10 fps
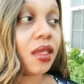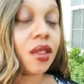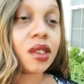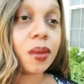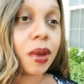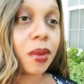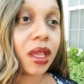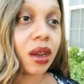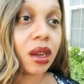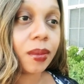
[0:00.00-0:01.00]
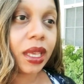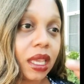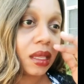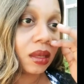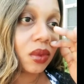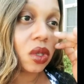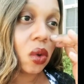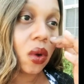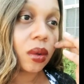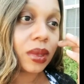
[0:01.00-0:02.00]
Then there's some people that are going to be getting some
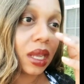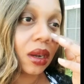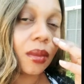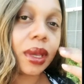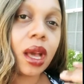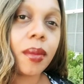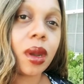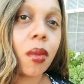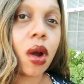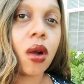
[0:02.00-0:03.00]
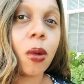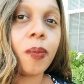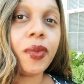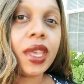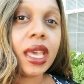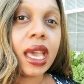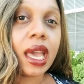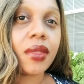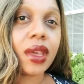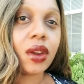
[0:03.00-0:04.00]
storms that are going to be coming tomorrow,
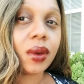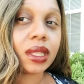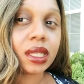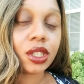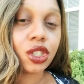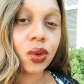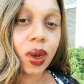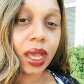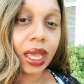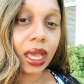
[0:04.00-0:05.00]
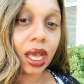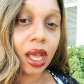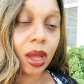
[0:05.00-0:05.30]
and they don't get to enjoy